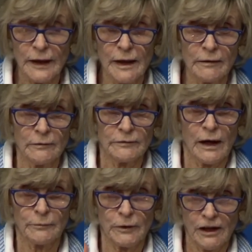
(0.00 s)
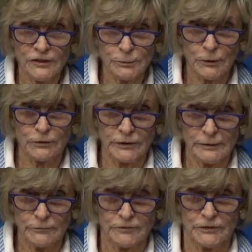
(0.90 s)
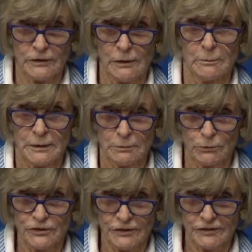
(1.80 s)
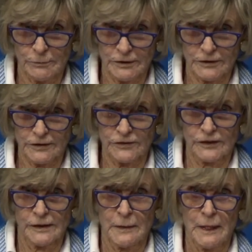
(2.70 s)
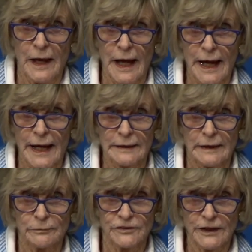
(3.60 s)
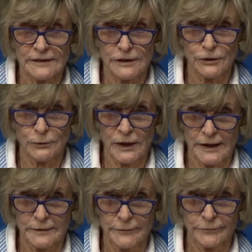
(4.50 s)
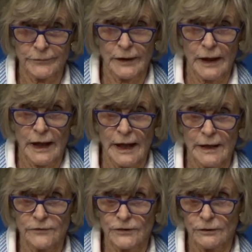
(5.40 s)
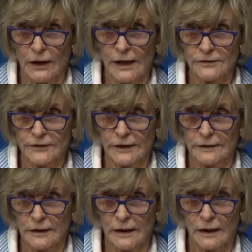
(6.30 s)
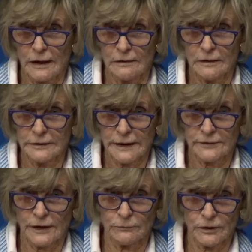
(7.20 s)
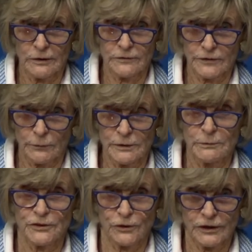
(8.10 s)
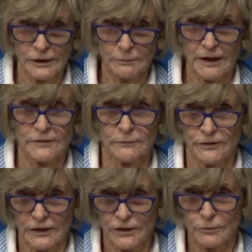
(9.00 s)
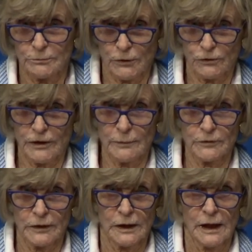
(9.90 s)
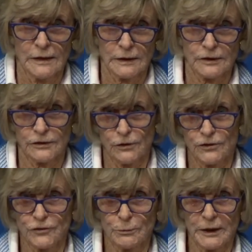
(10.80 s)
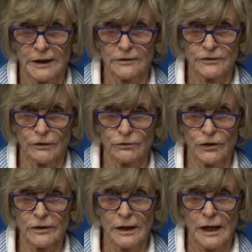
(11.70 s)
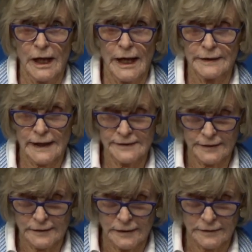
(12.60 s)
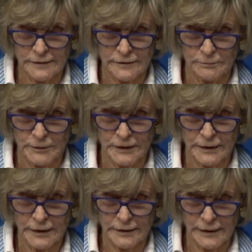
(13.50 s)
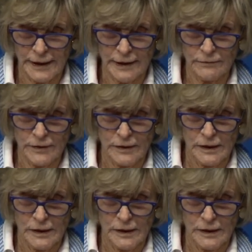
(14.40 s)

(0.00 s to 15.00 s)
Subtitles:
our arts program for people with disabilities. And it was at the UN. And so I said, yes, I will. And so we were talking about some various programs that could go to Japan and so forth. And I said, there's a big hit now,